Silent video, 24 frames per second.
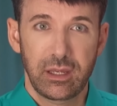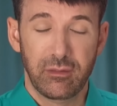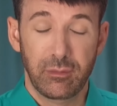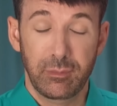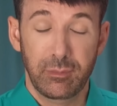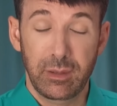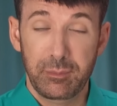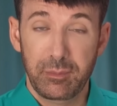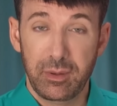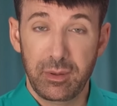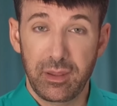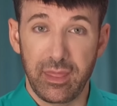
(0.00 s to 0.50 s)

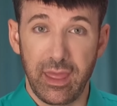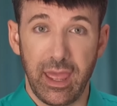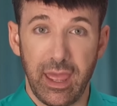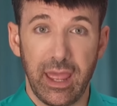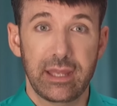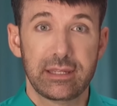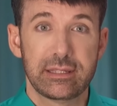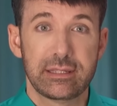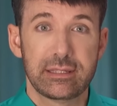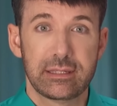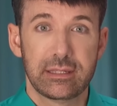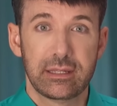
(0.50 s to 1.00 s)
Remember
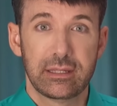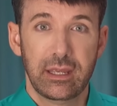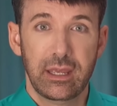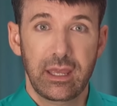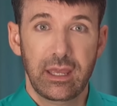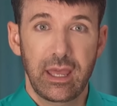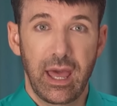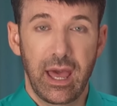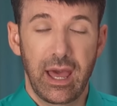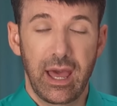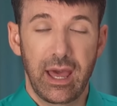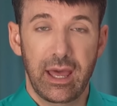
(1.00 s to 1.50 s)
that.
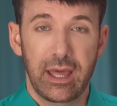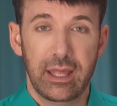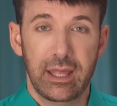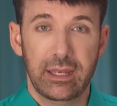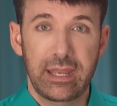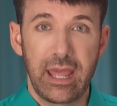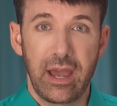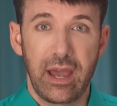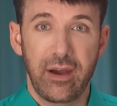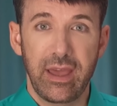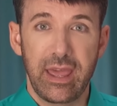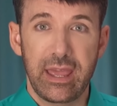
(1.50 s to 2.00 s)

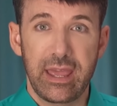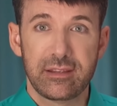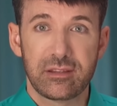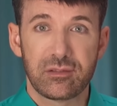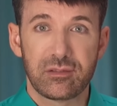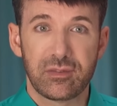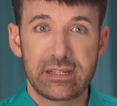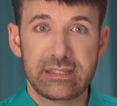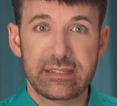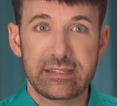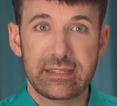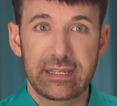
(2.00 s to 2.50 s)
Now,
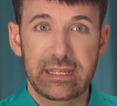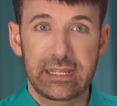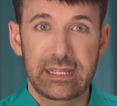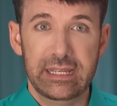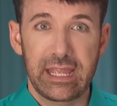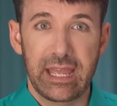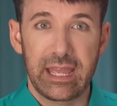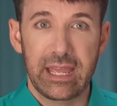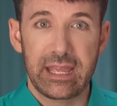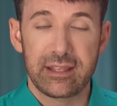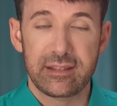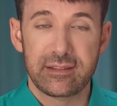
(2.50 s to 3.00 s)
as
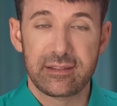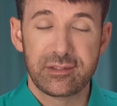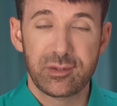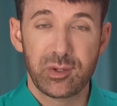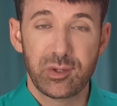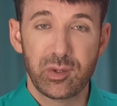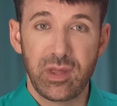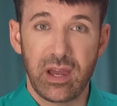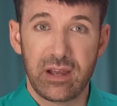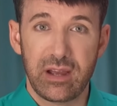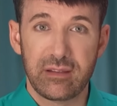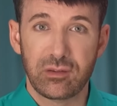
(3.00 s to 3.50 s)
recently as
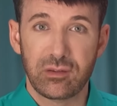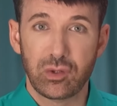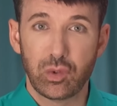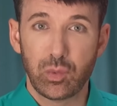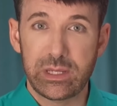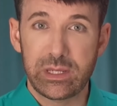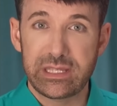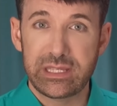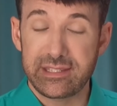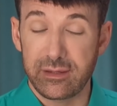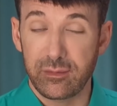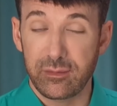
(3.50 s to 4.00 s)

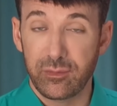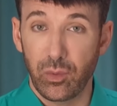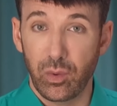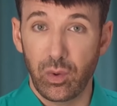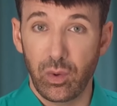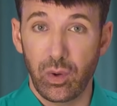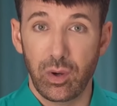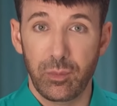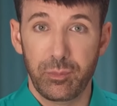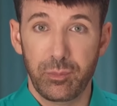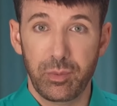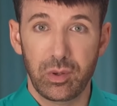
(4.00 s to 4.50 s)

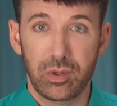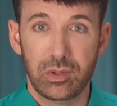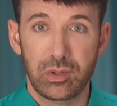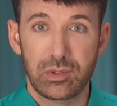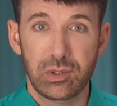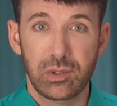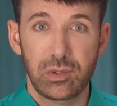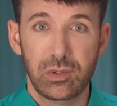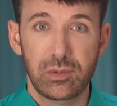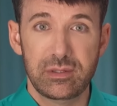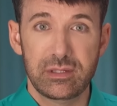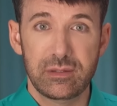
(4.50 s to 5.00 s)
2024,
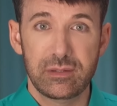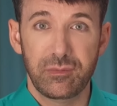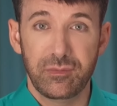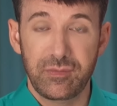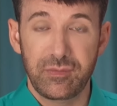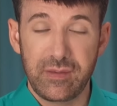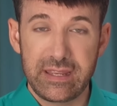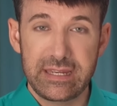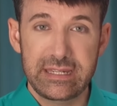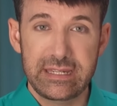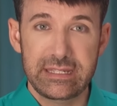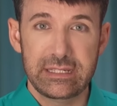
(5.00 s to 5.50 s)
Perdue
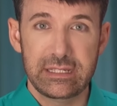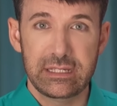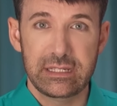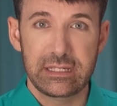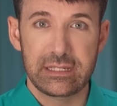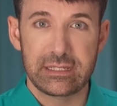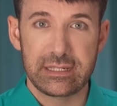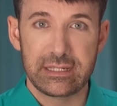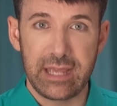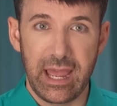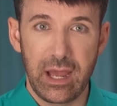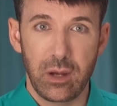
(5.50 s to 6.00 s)

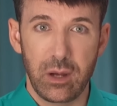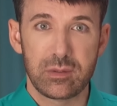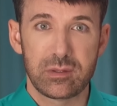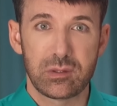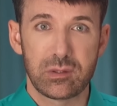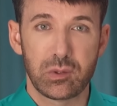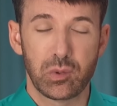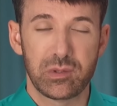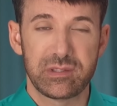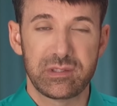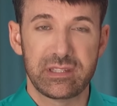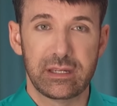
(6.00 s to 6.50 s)
defended
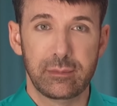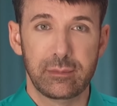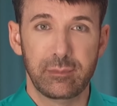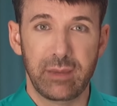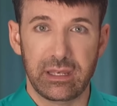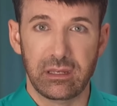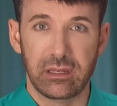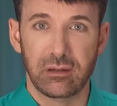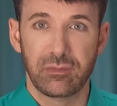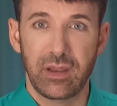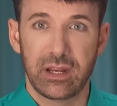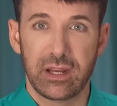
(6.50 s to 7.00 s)
outsourcing
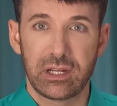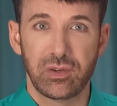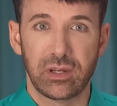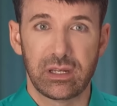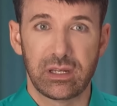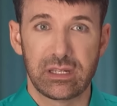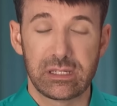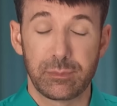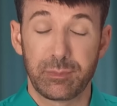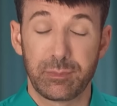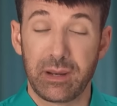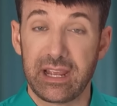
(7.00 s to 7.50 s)

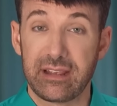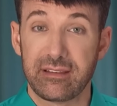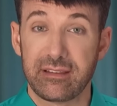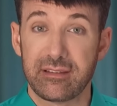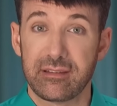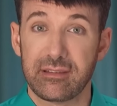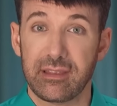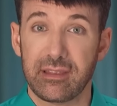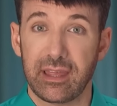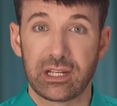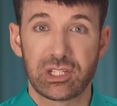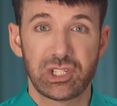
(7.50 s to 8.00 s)
manufacturing to
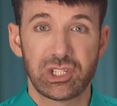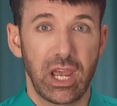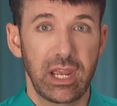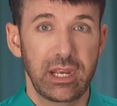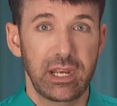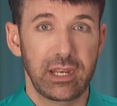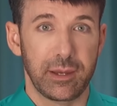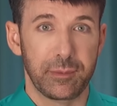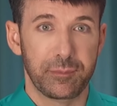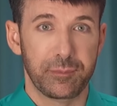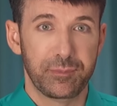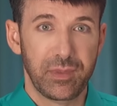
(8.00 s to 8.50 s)
places like
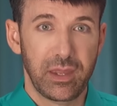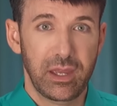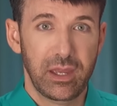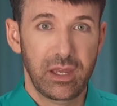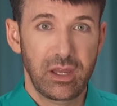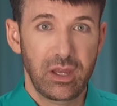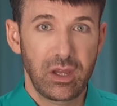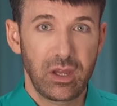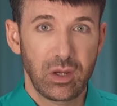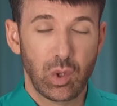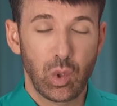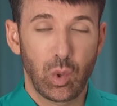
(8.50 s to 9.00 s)
China,
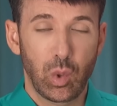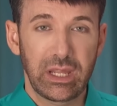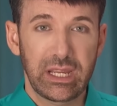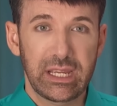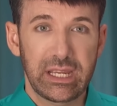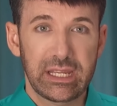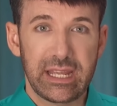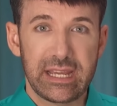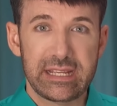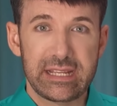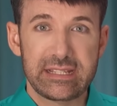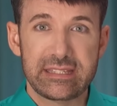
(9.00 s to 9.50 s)

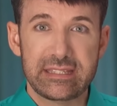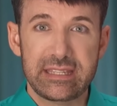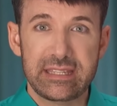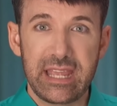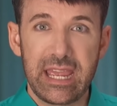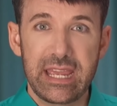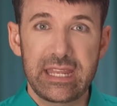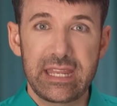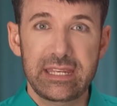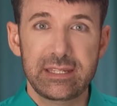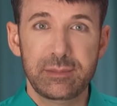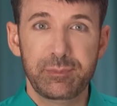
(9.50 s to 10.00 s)
calling it a
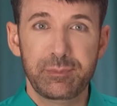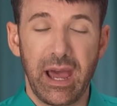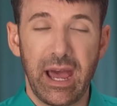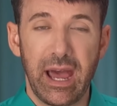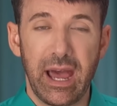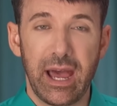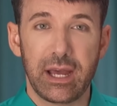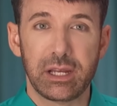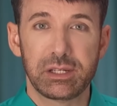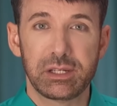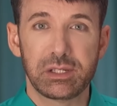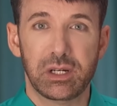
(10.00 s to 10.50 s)
standard
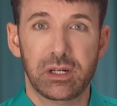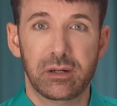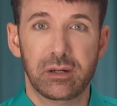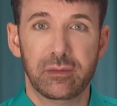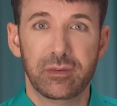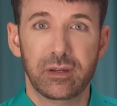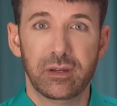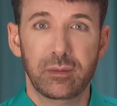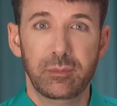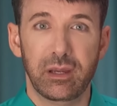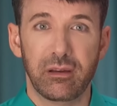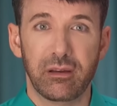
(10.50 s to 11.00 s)
part
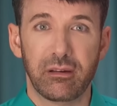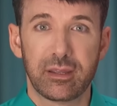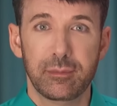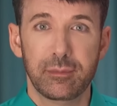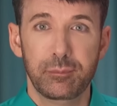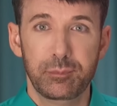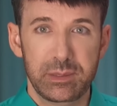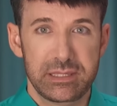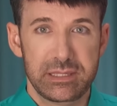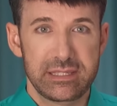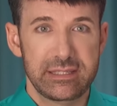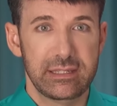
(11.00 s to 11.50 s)
of
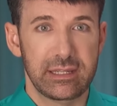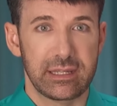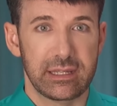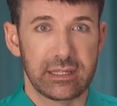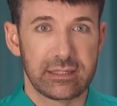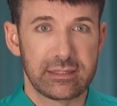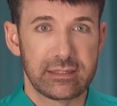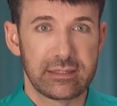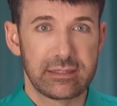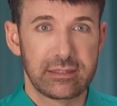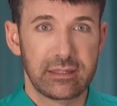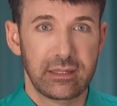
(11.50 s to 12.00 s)
American
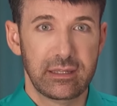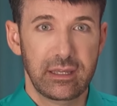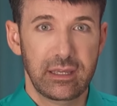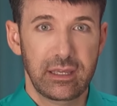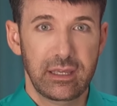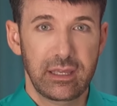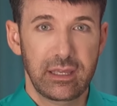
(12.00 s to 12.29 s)
business.